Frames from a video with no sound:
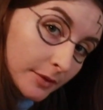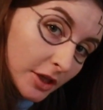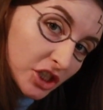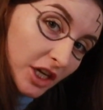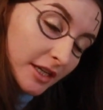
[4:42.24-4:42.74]
I'm
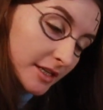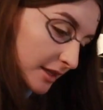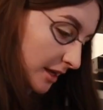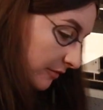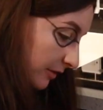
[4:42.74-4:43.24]
going to chuck these
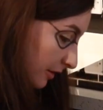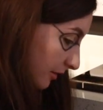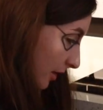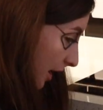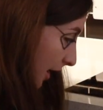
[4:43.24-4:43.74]
in the oven.
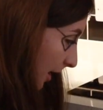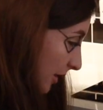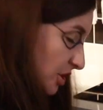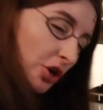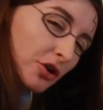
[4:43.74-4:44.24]

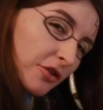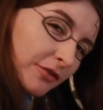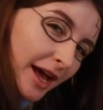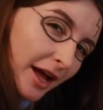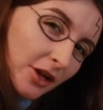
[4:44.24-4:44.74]
Don't know
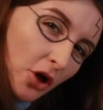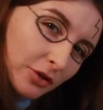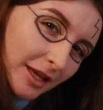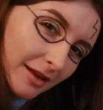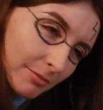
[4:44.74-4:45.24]
for how
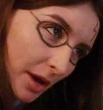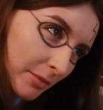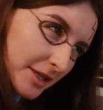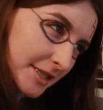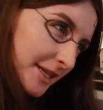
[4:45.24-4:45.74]
long yet.
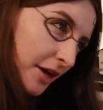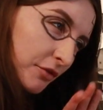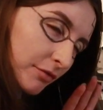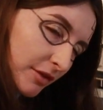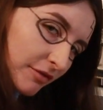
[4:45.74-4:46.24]
I'm going to start
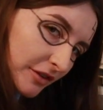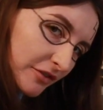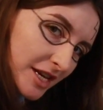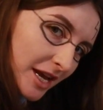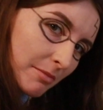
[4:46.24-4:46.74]
off with
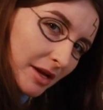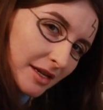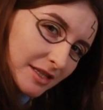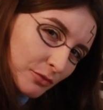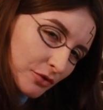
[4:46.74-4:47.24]
15
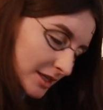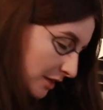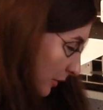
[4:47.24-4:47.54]
minutes and we'll see